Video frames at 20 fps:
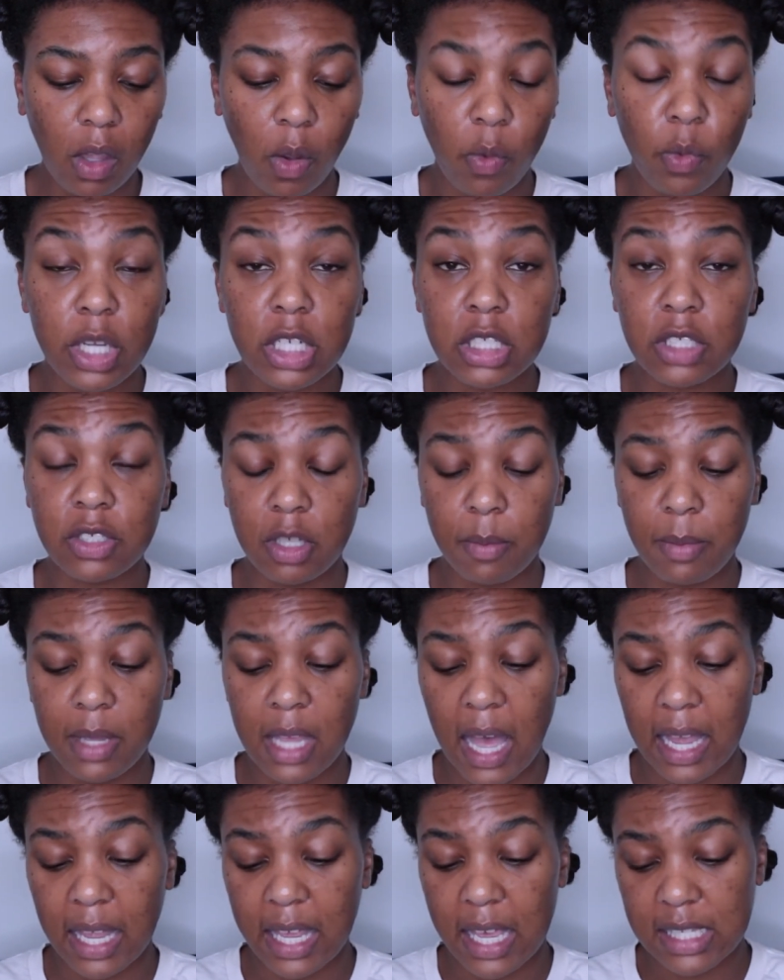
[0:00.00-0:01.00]
which to
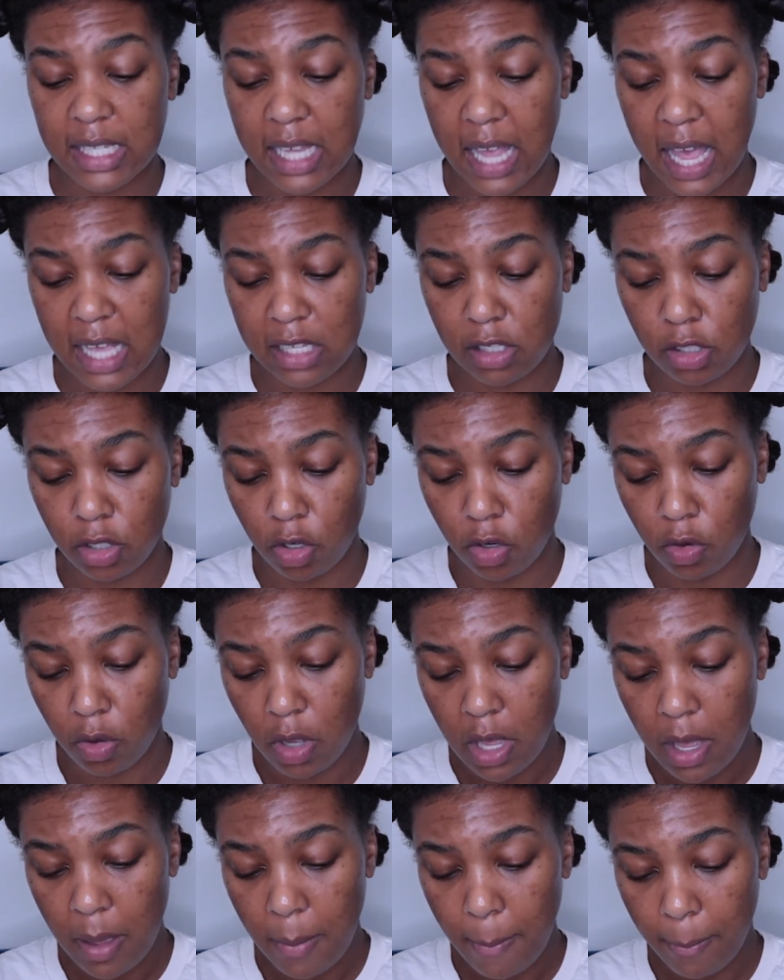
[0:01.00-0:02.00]
me, I guess it has little
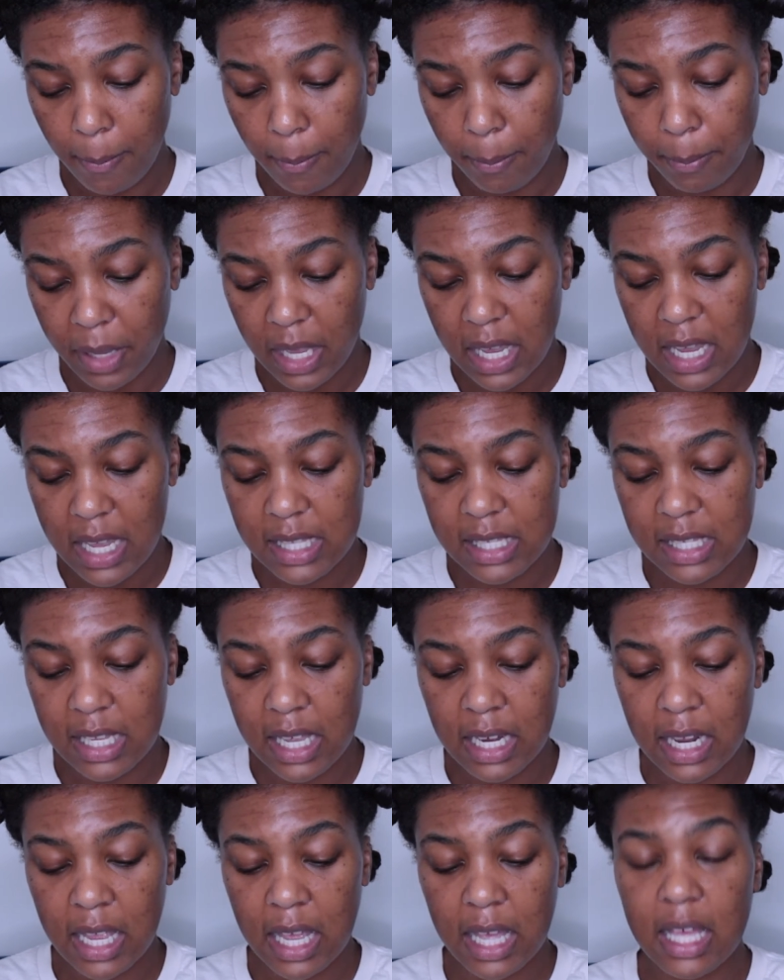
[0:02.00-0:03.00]
beads
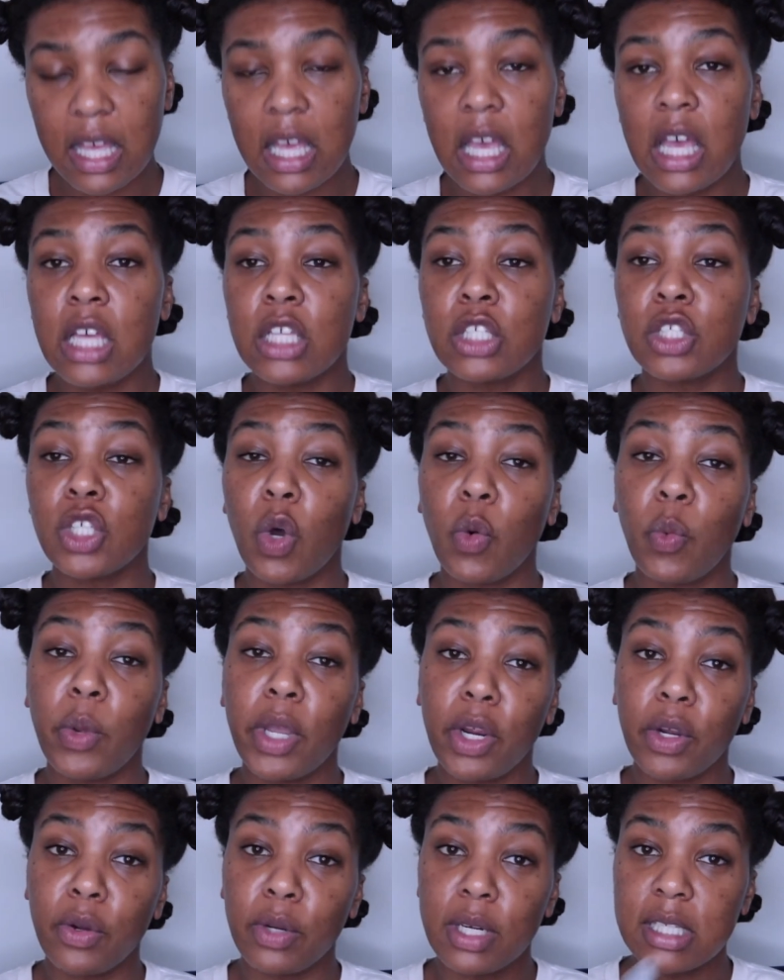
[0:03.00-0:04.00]
in it. So
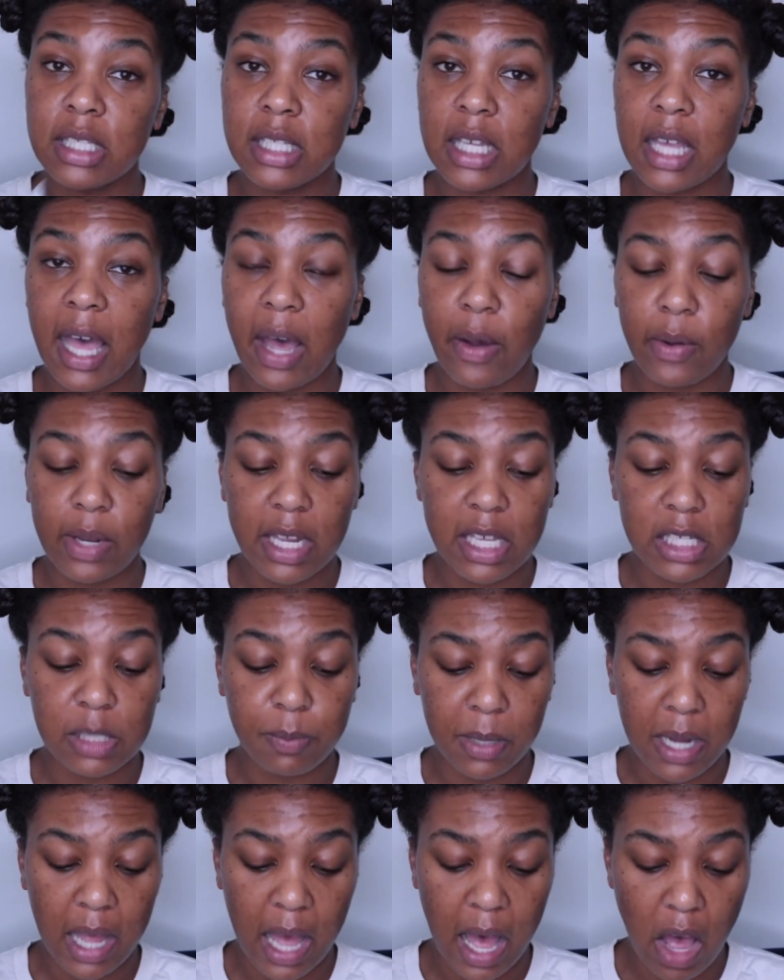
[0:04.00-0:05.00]
we are going to see how it is,
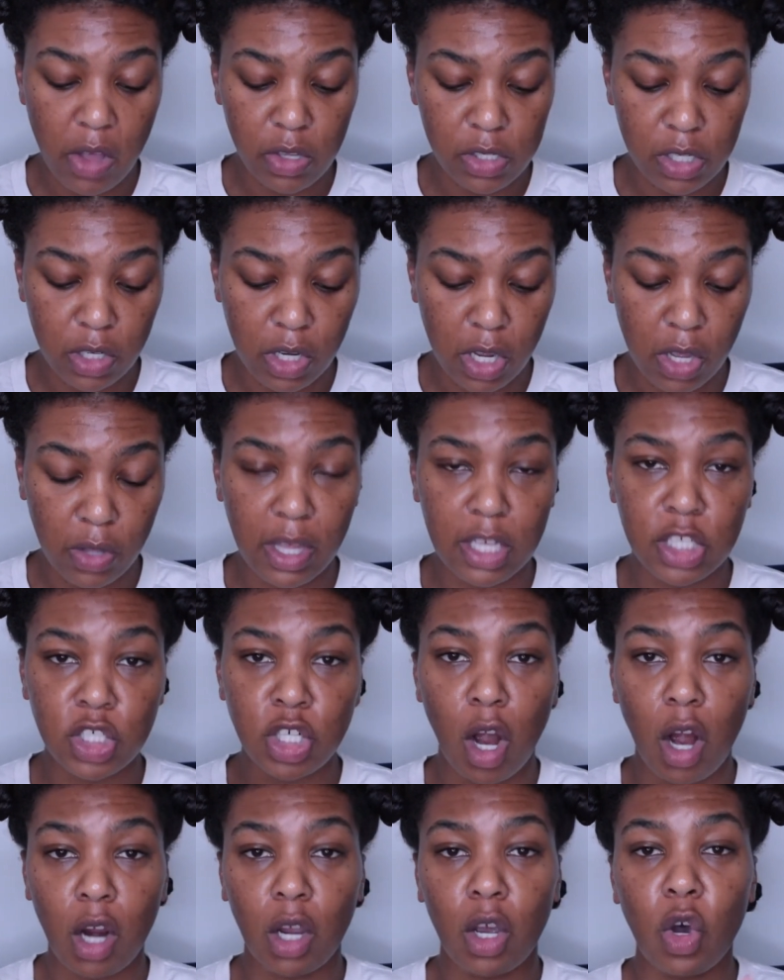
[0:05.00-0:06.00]
but I also know that
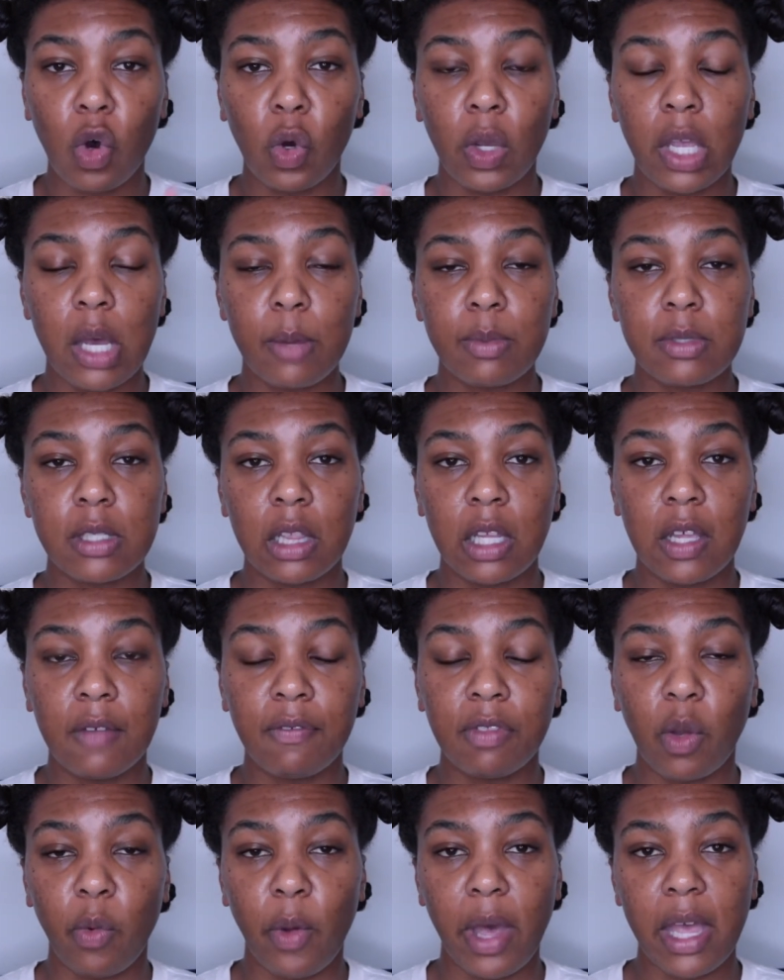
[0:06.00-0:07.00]
charcoal helps
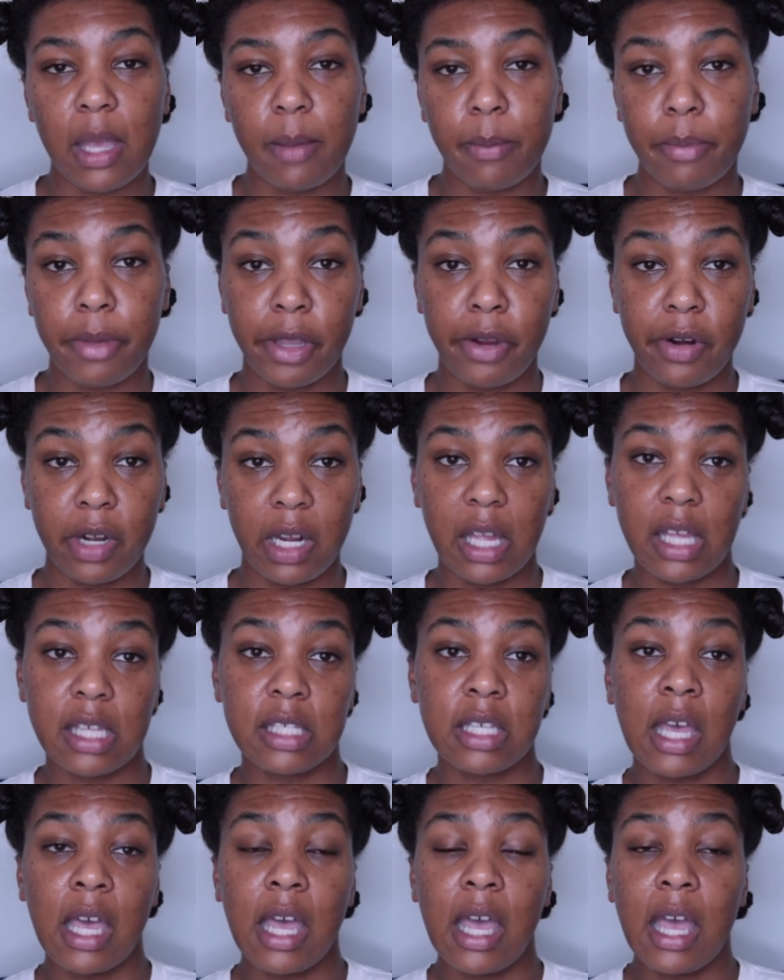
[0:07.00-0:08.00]
lift away
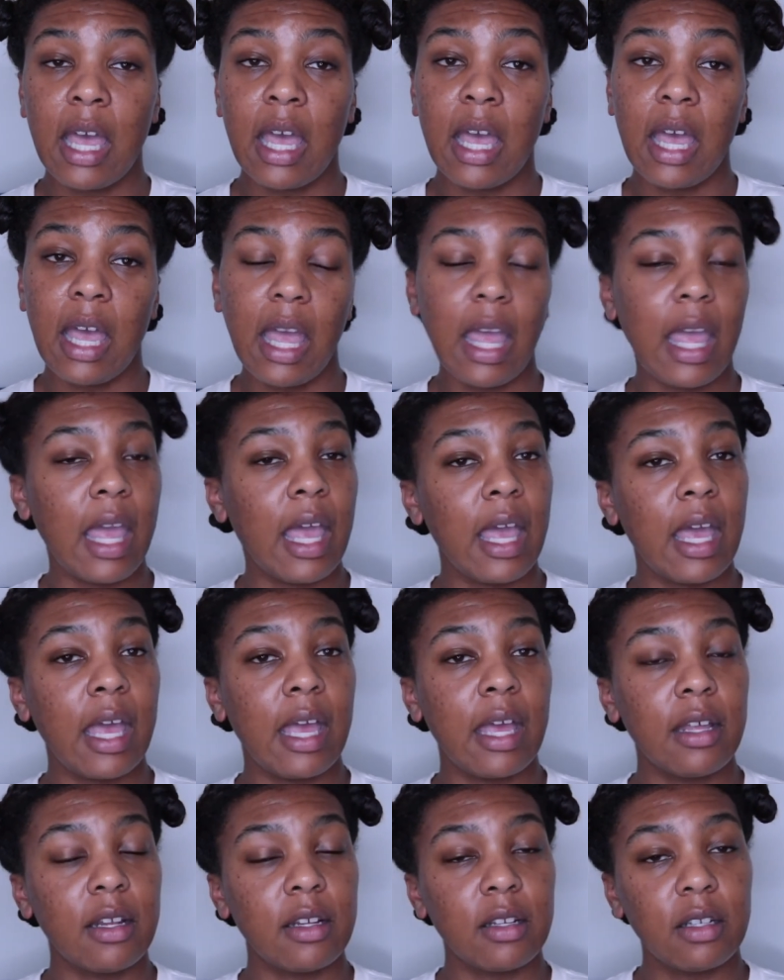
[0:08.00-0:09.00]
impurities,
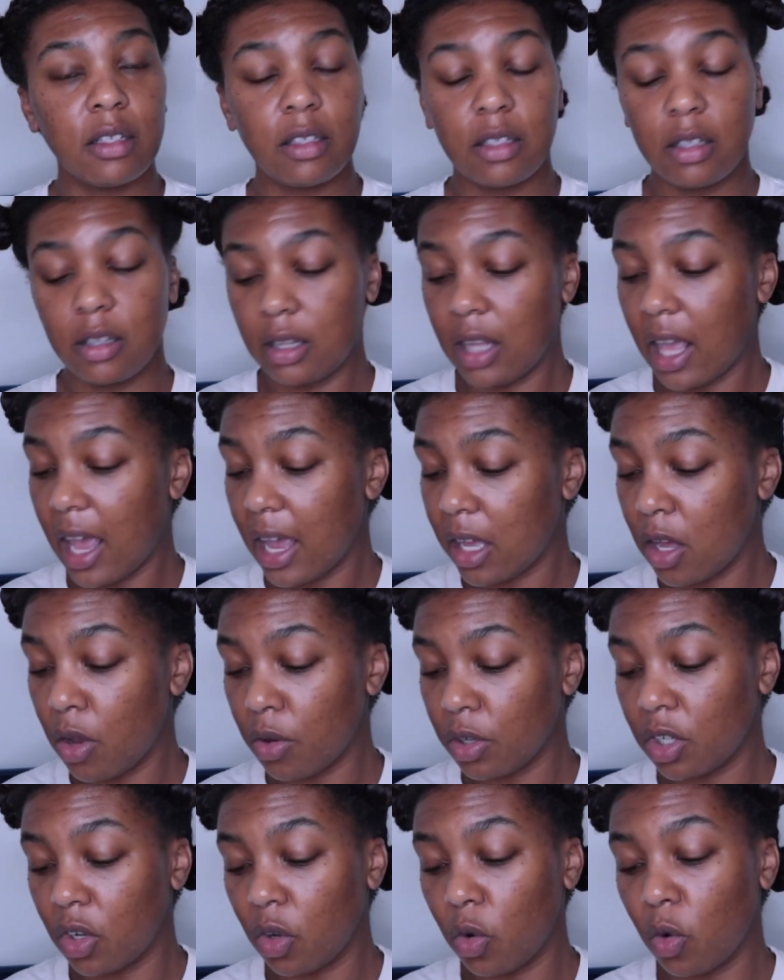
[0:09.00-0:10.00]
and that
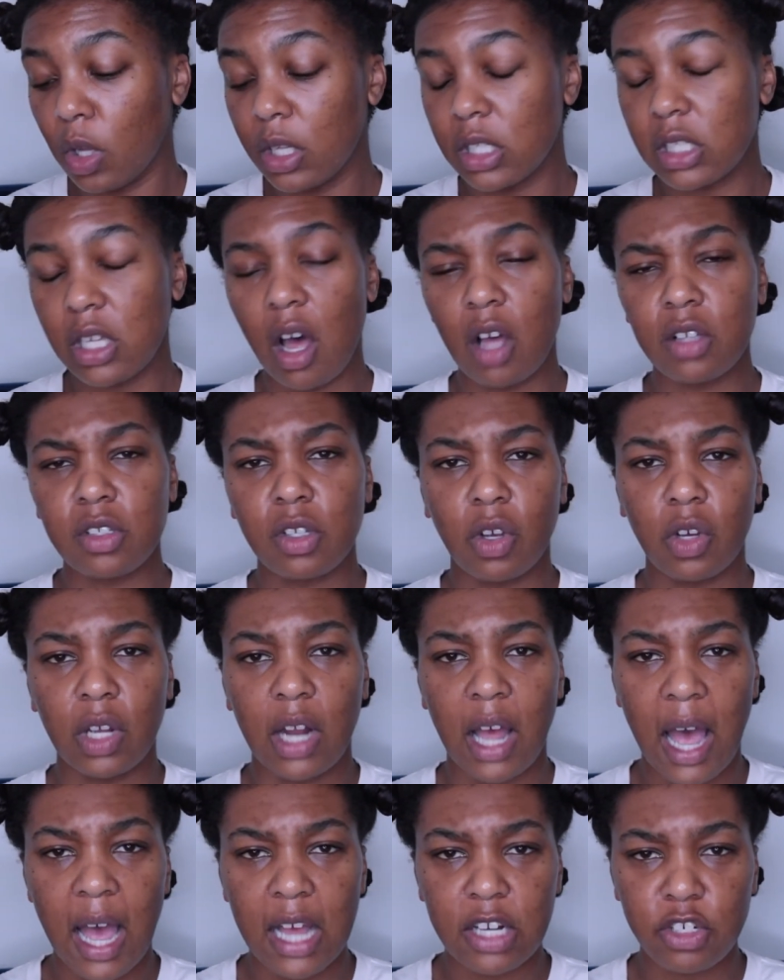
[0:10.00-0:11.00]
coconut oil is also going
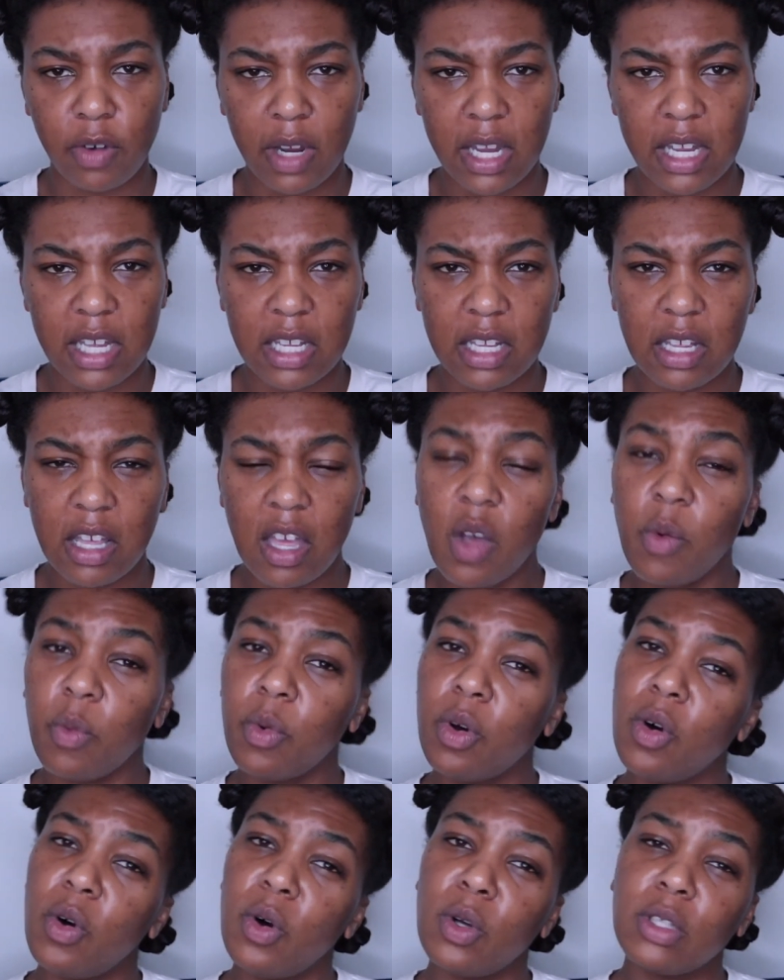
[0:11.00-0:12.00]
to hydrate.
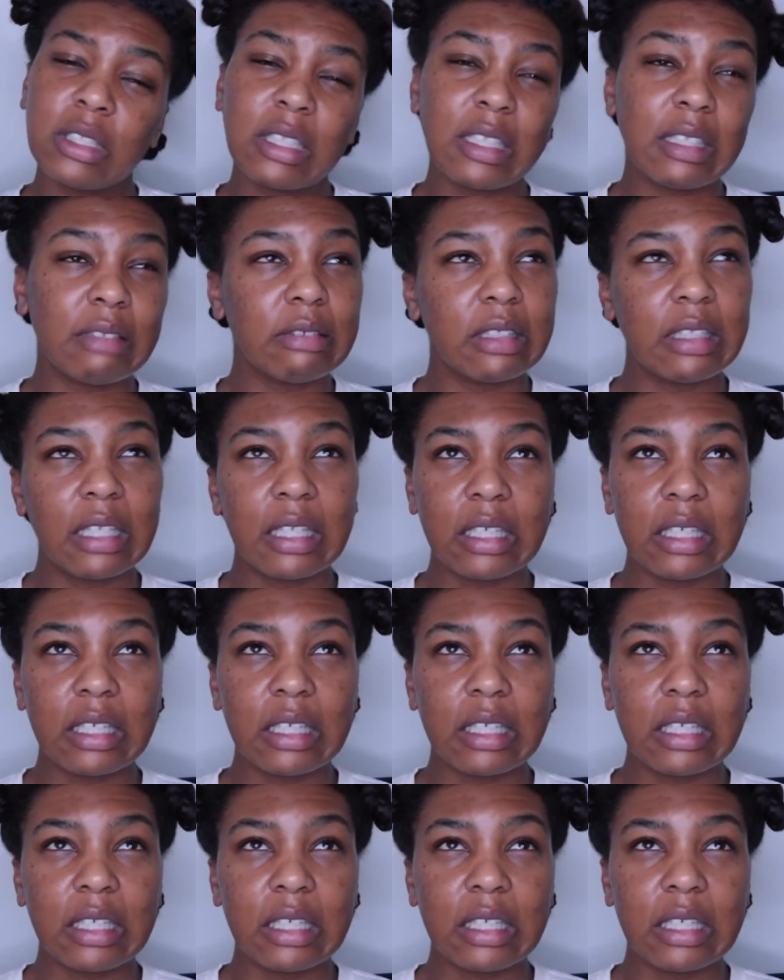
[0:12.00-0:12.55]
Well, oils can't really